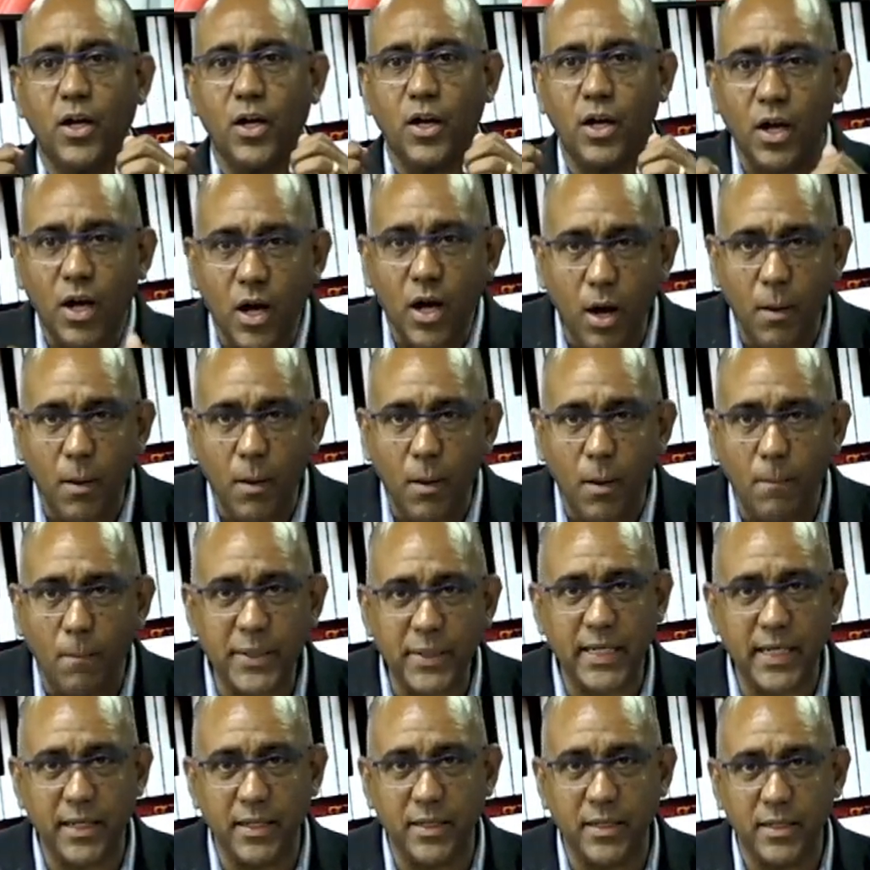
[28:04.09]

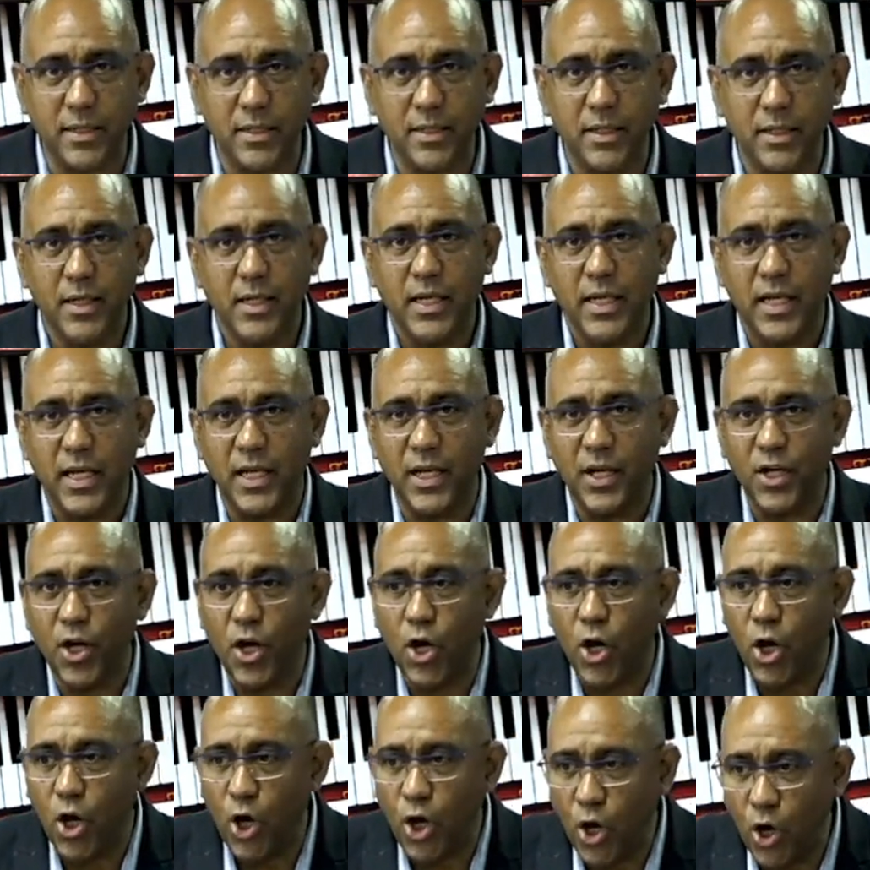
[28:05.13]
competent in
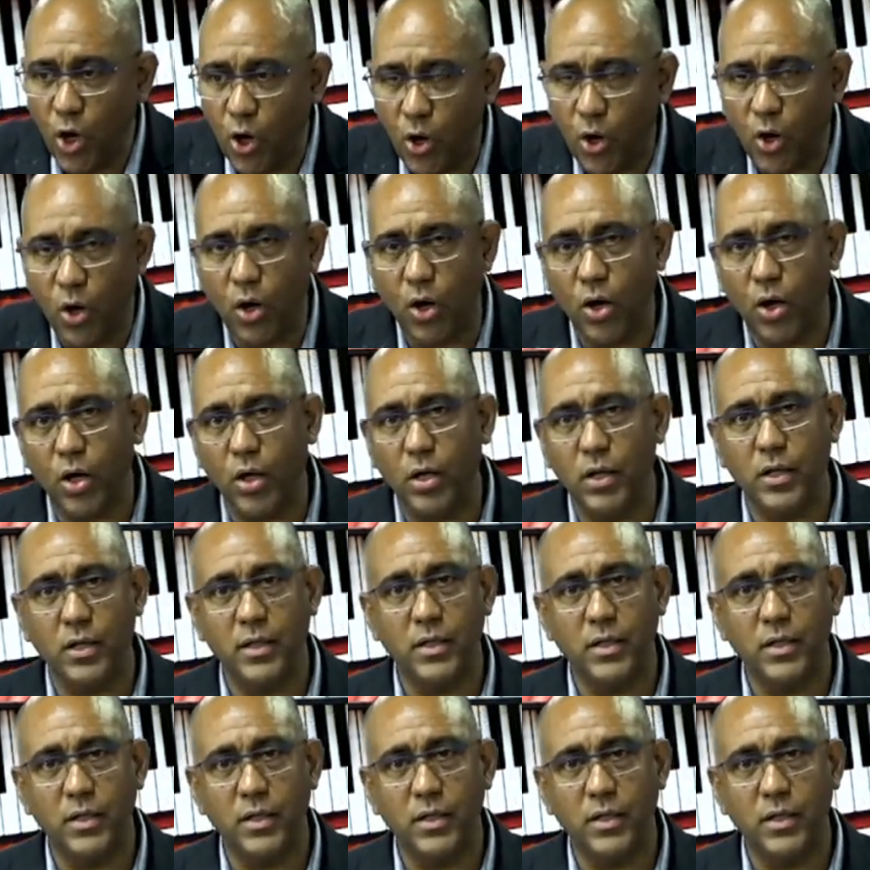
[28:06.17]
all